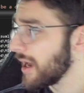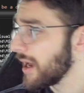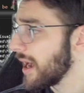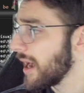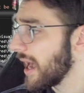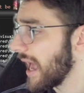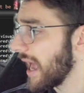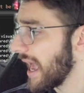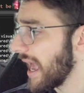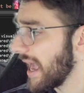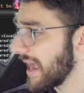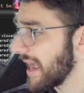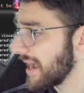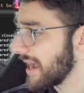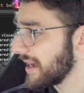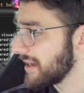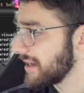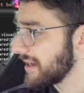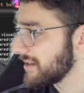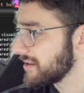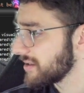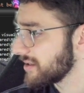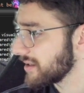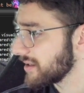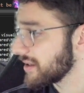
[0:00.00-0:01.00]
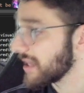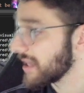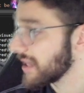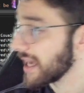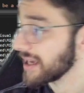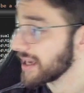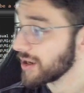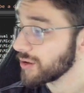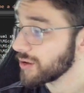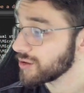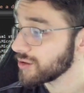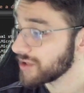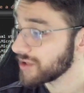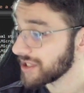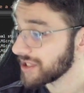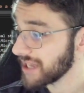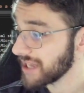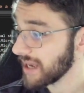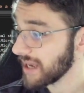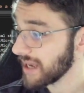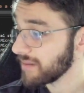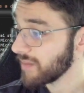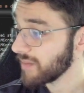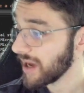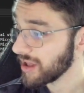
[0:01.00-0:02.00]
And that goes the
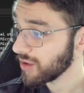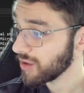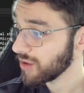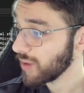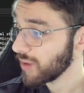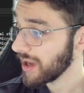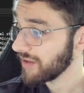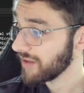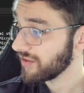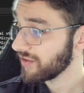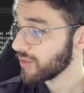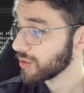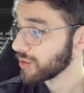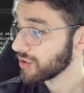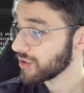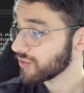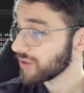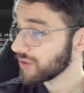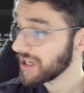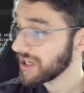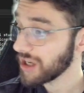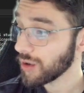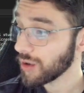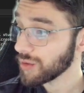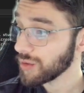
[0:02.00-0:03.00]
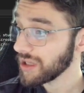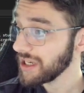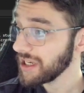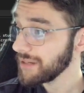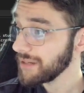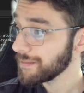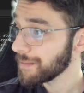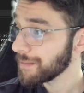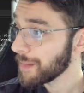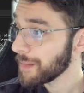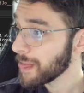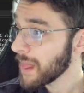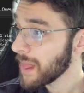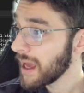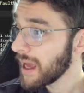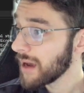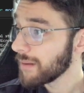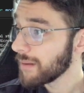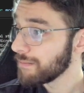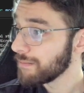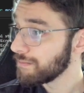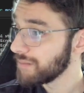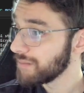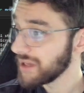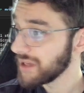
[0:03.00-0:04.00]
same, by the way, for the read-only.
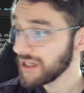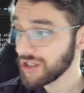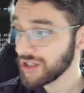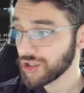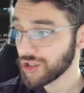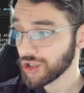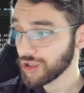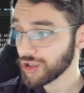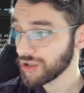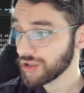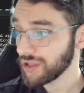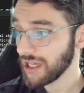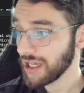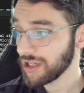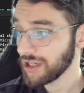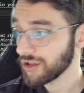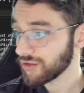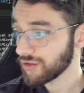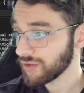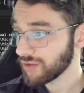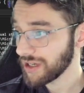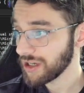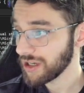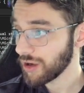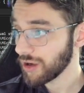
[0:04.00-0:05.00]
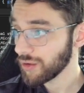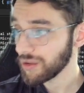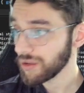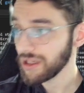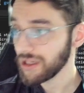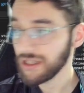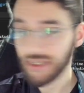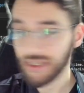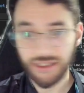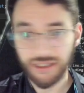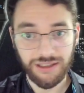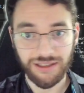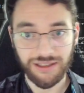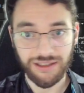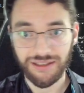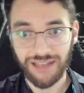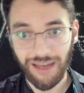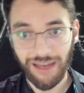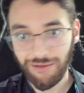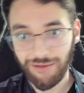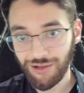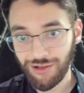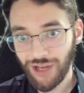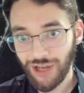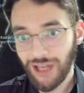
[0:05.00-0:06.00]
Be sure that your read-only is
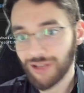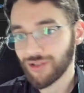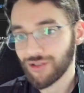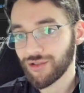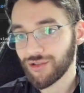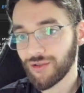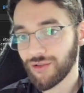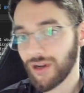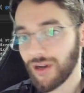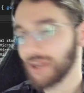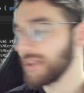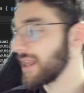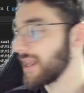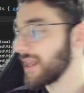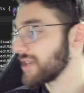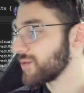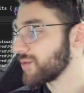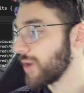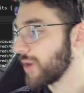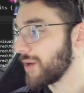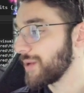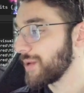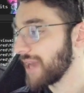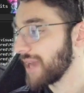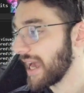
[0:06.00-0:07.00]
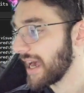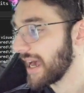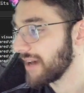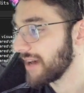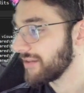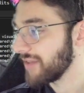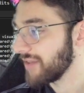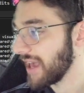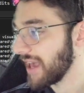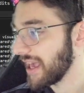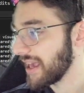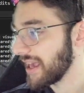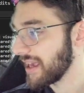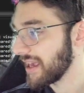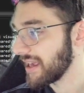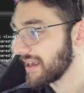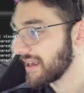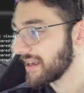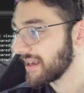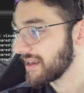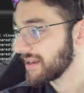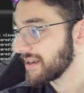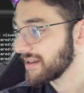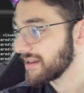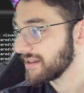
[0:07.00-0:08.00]
never touched, right? That's why we have
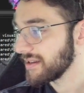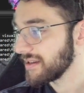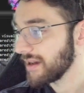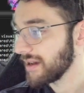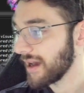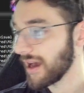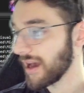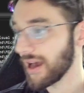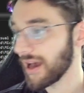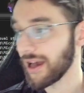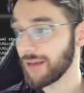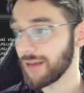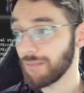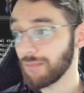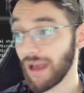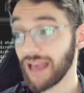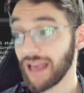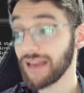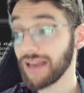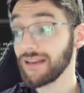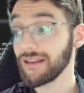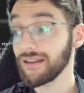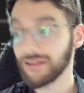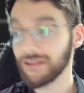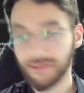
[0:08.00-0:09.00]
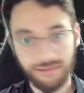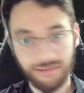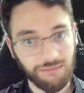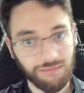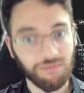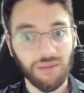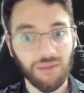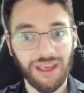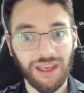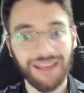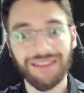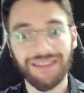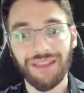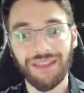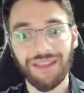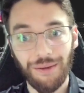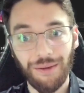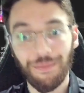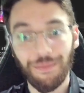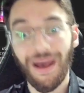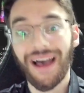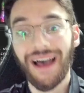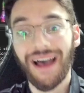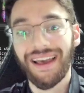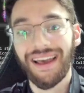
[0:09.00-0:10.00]
a my
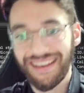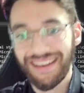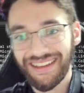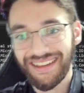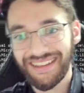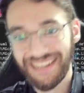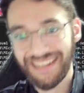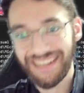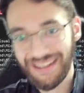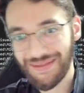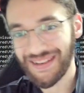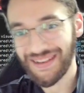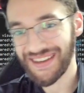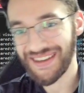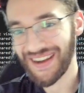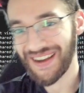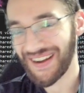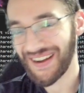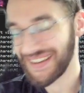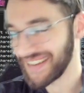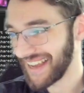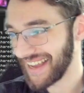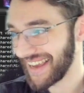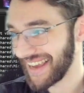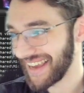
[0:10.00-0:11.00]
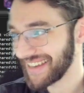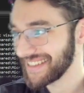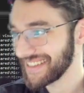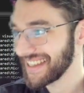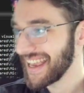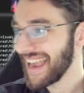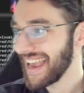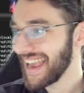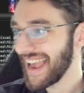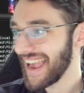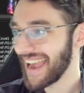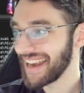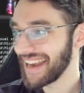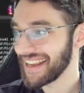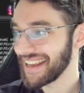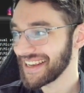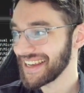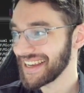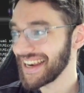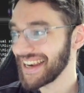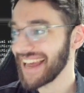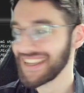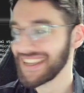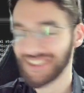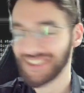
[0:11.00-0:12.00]
DB context, and it
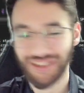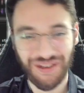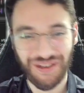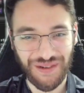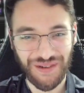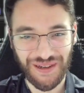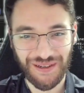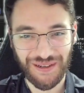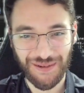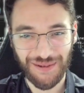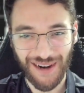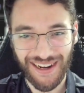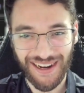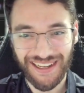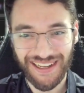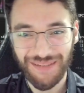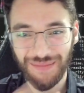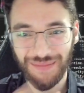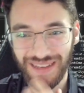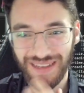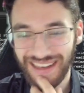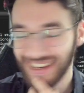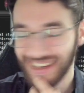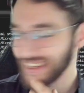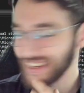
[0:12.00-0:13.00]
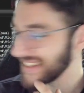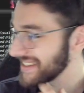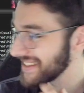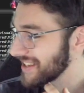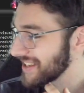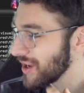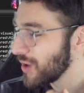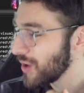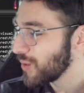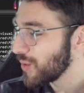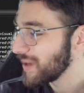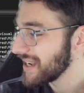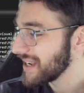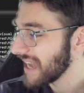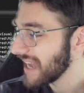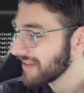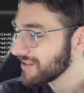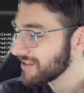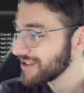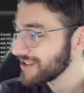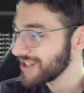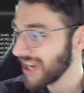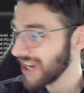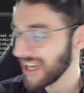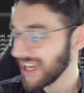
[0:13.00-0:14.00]
connects to it, right? Because we
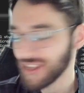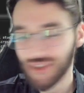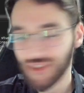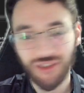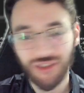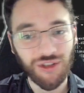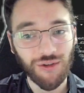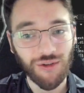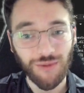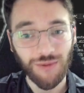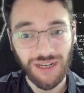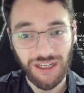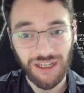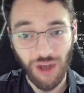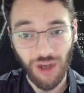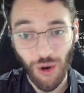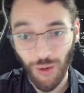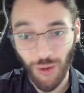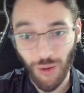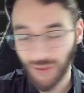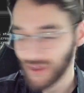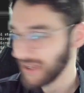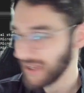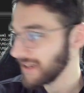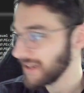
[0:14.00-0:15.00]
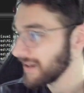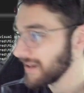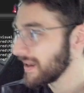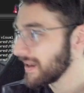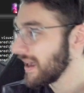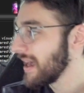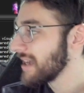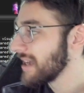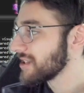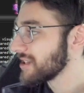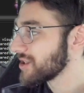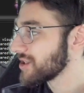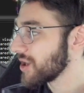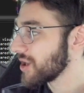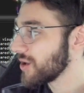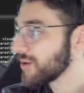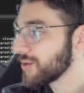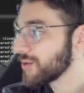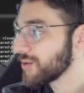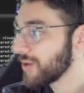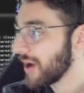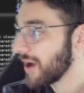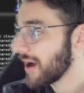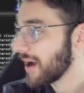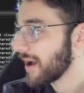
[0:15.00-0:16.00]
never touch the read-only.
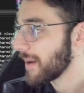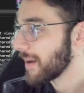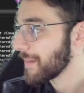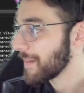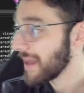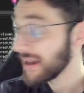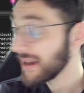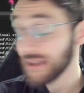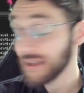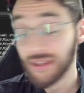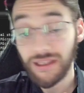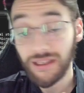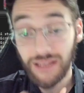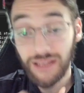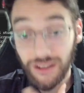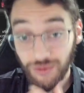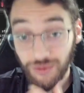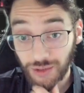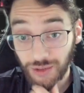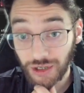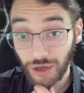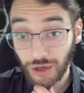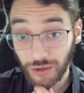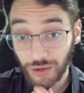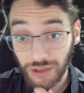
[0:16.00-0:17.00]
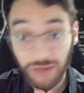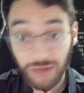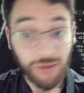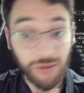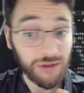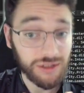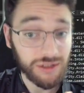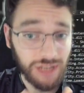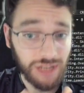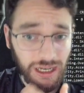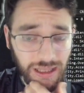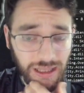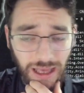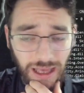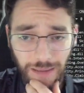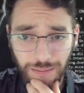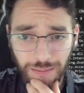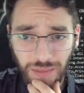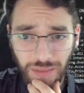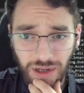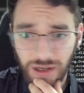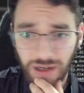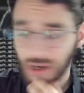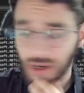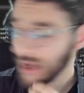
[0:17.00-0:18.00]
So anything that's read-only will say that,
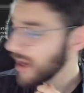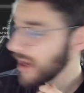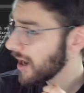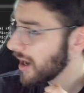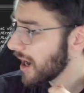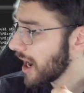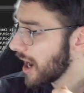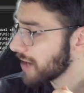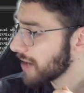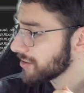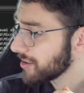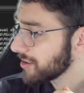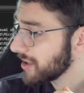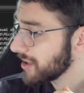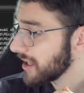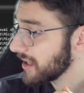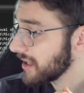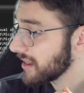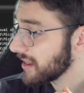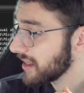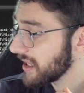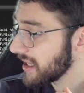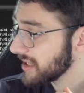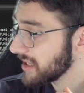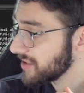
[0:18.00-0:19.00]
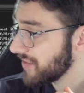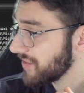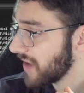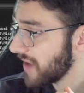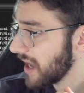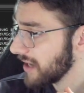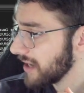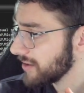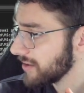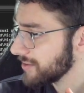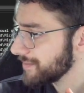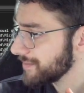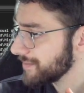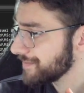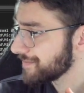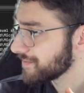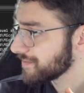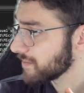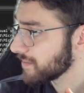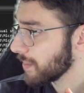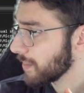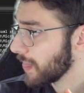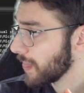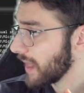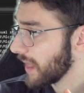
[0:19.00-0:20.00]
but other than this file
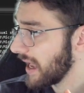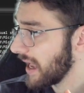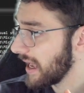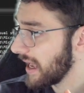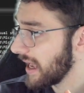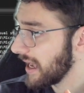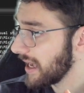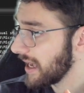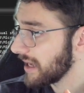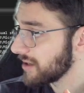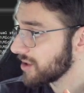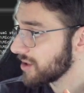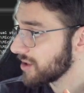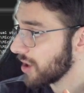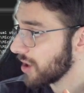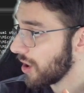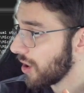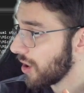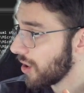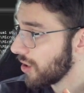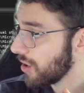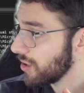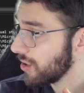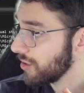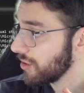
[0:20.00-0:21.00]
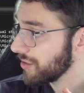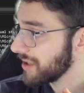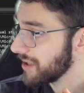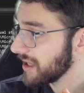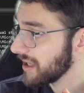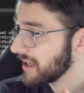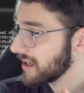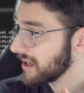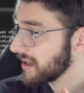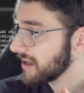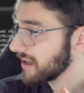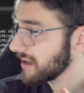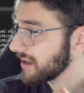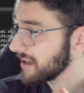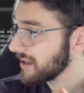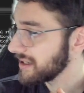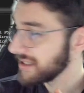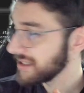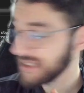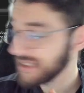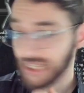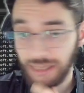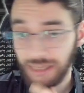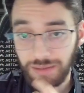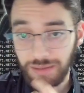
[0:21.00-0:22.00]
and all the
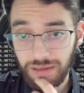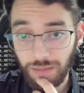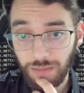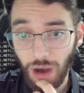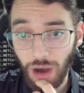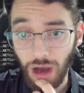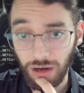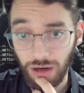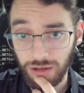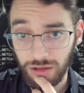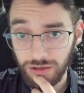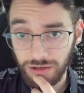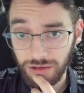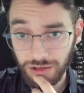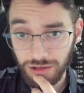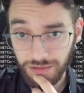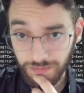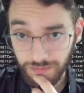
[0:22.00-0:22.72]
DB models,